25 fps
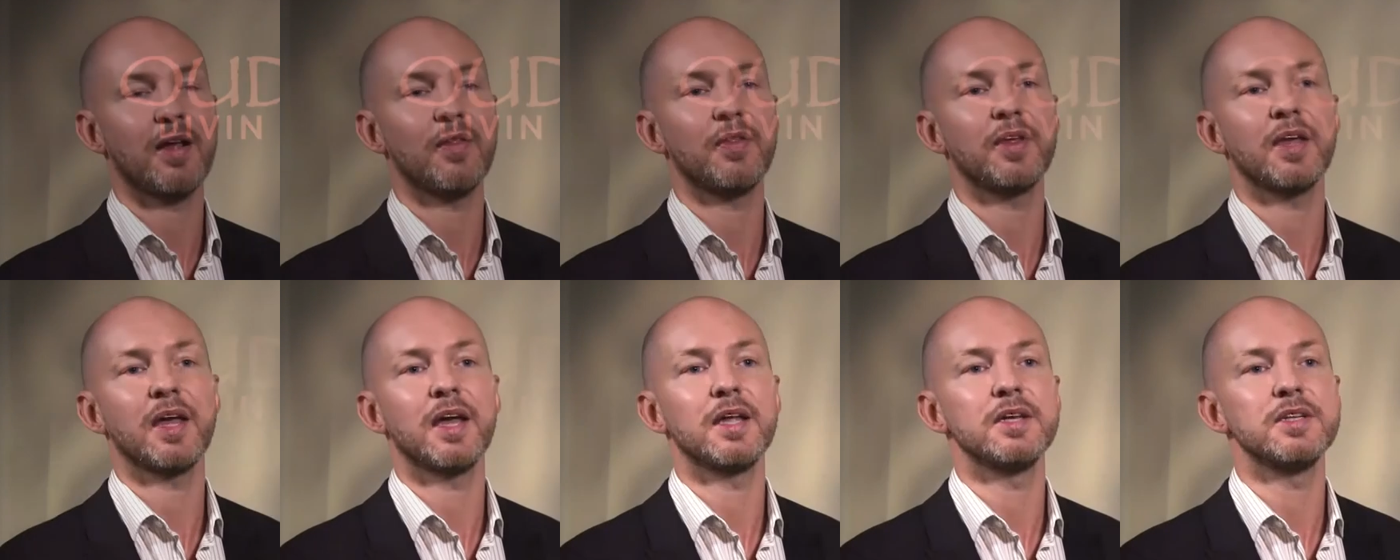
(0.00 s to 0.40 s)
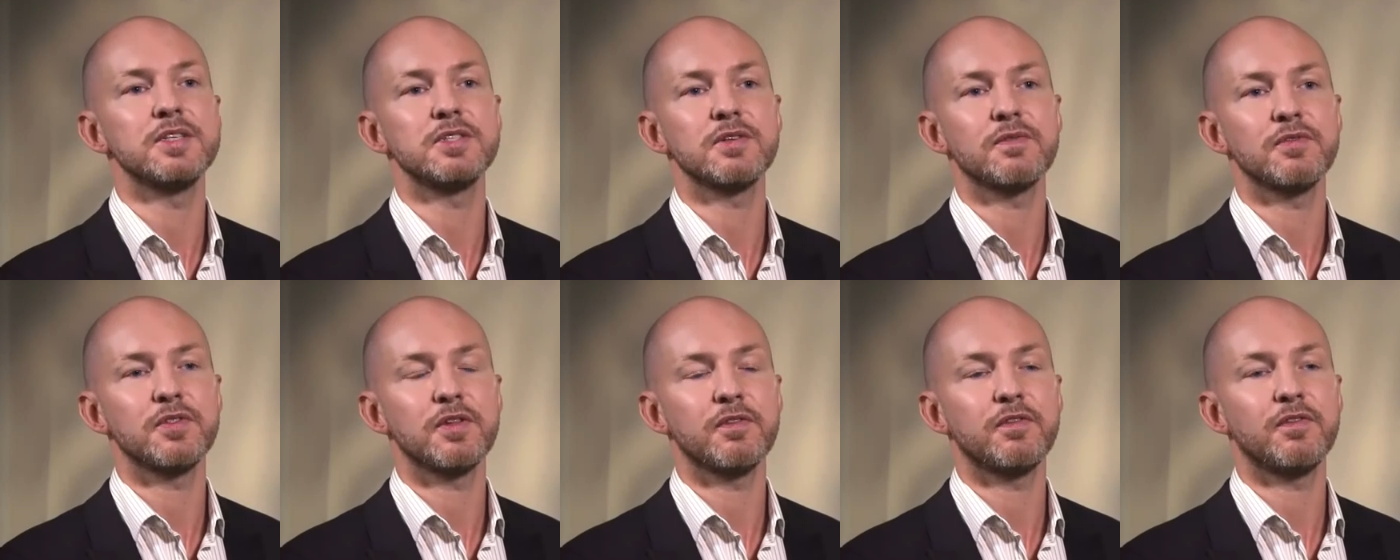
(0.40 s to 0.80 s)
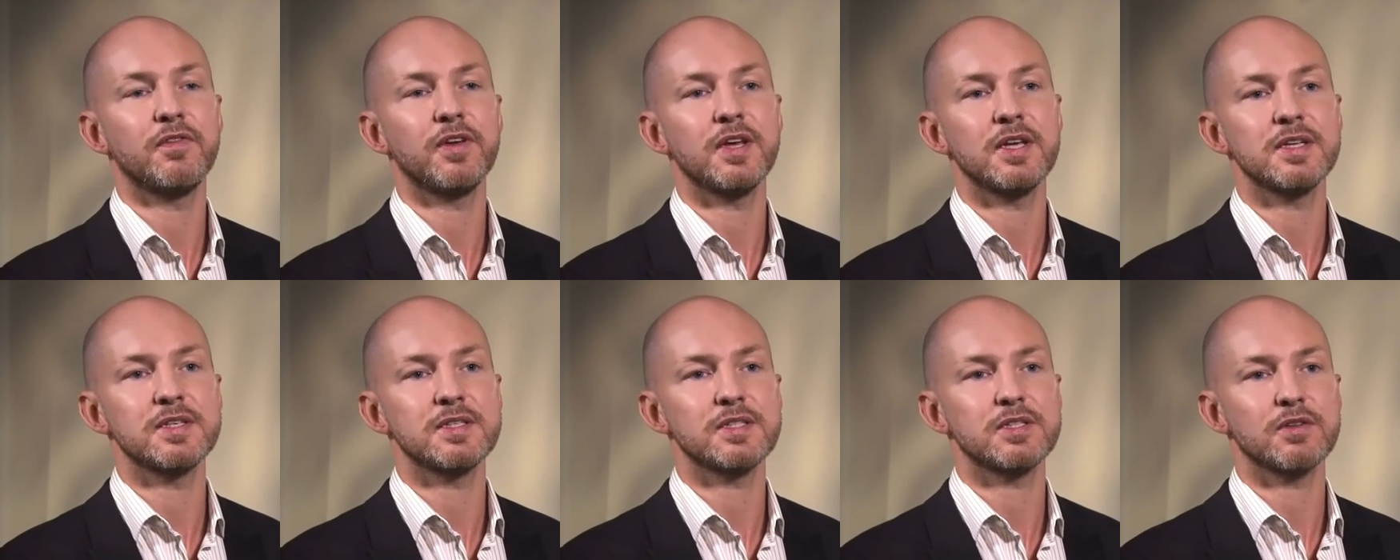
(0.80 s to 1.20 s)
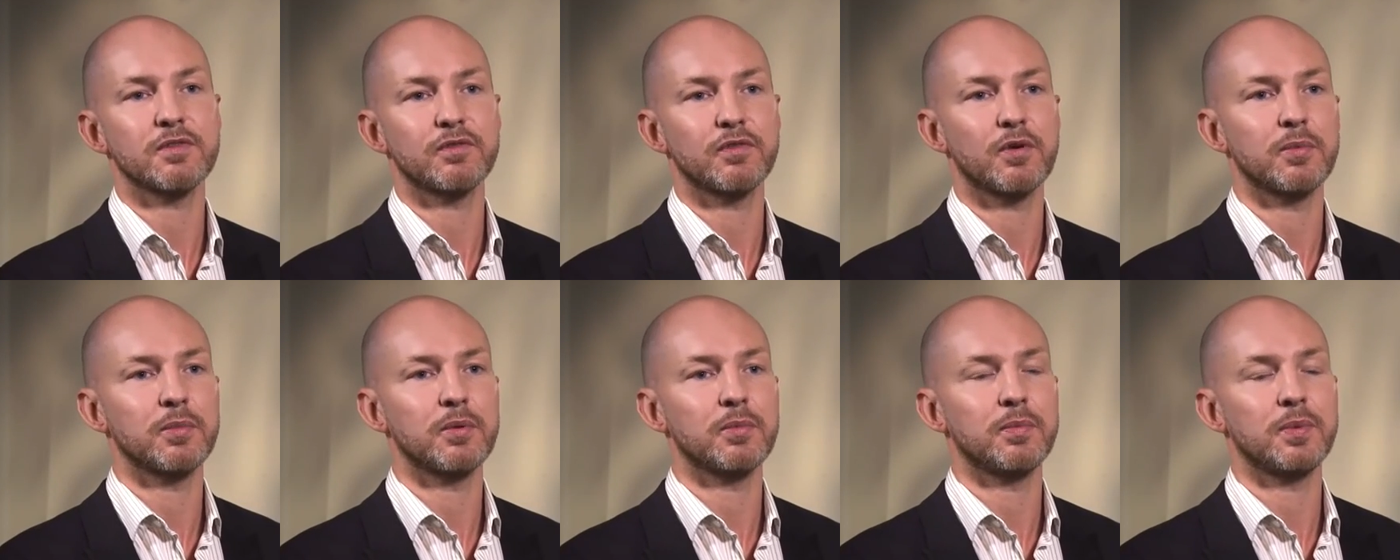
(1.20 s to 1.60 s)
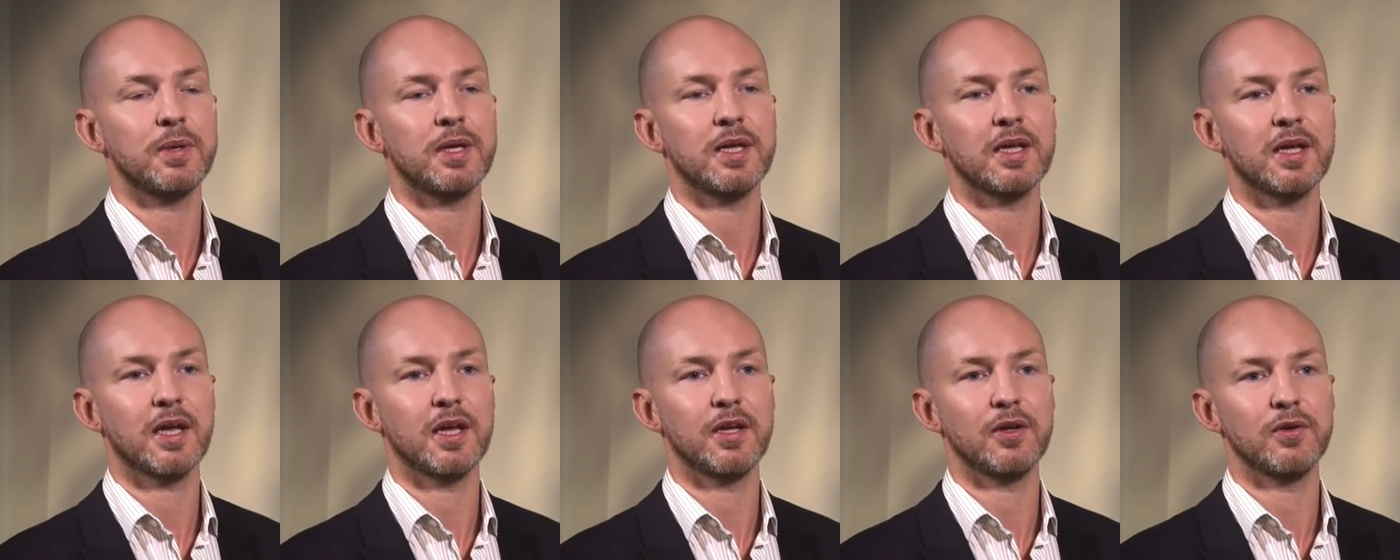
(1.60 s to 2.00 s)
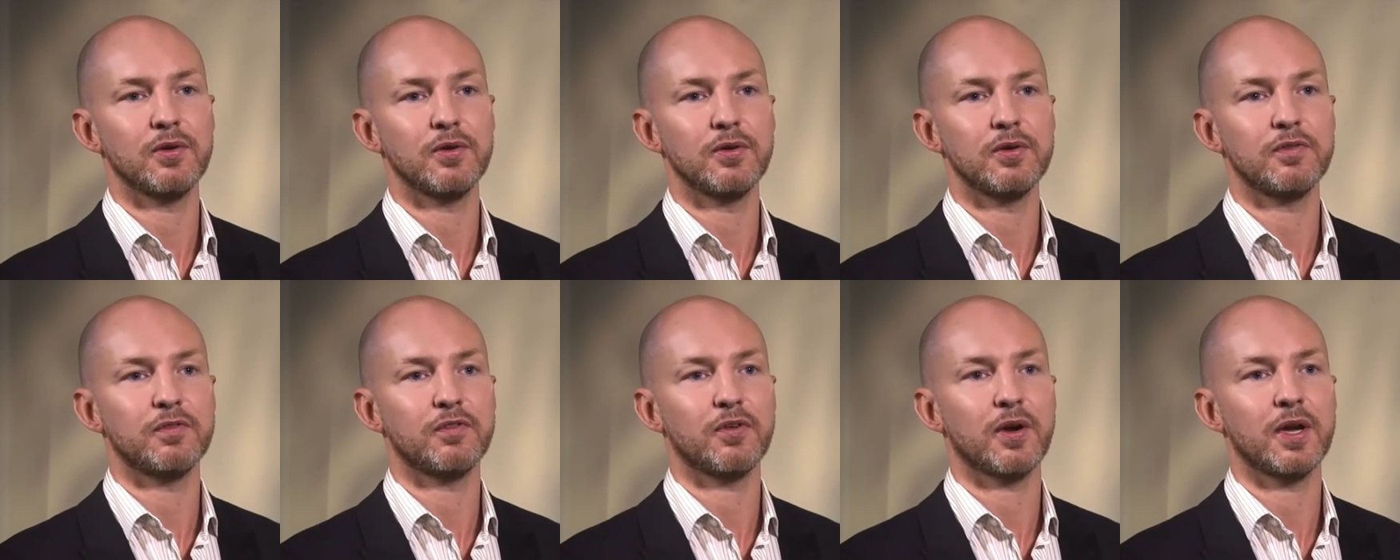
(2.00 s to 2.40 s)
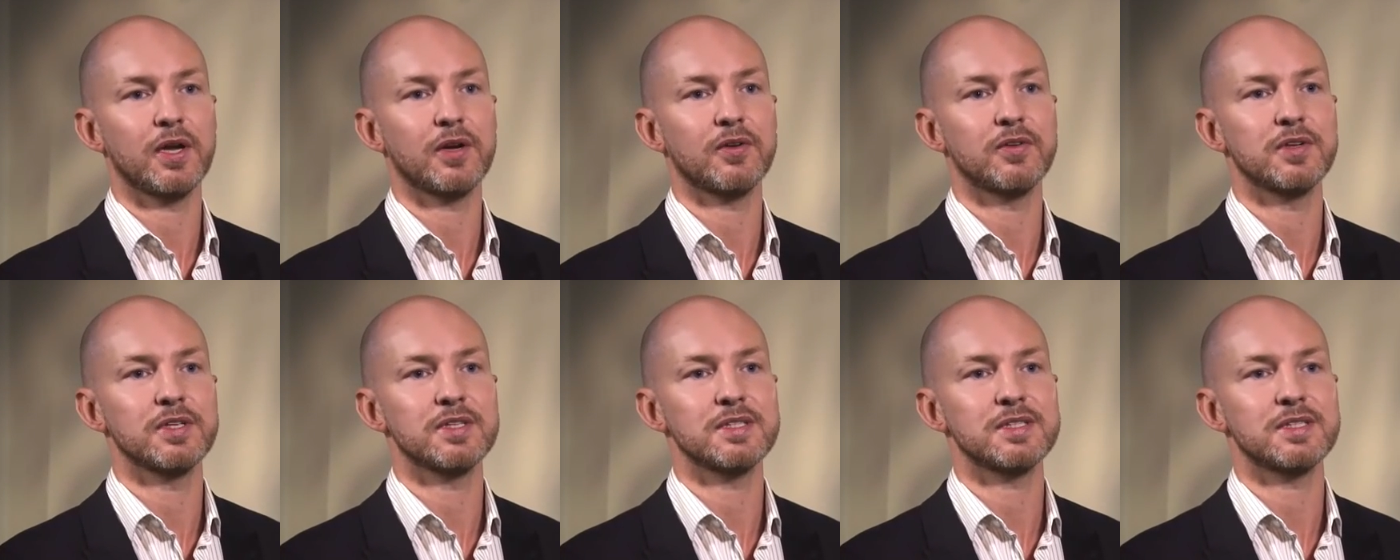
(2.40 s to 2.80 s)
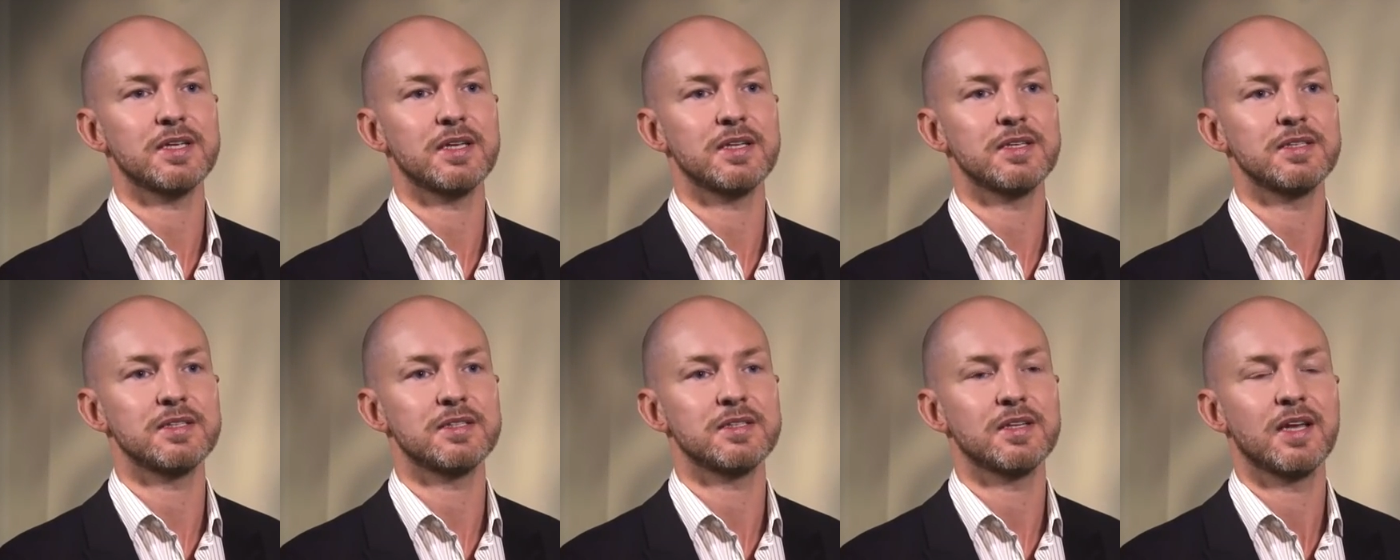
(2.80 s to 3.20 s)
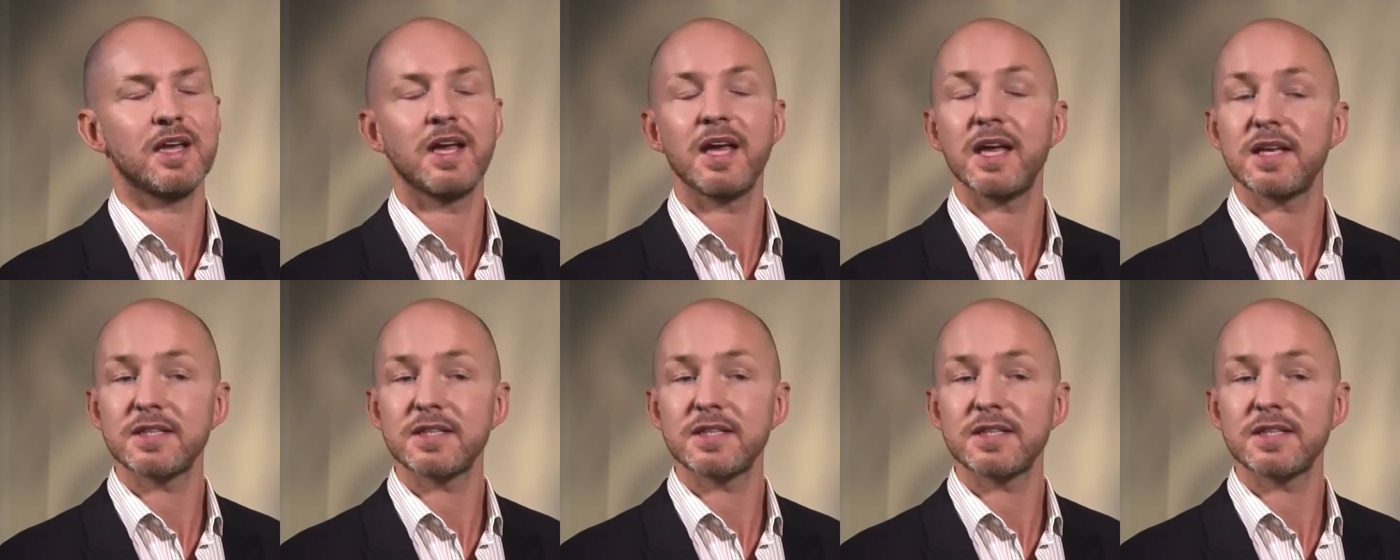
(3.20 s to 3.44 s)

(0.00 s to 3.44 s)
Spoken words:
at the end of the feast of Robert Piguet oud fragrances.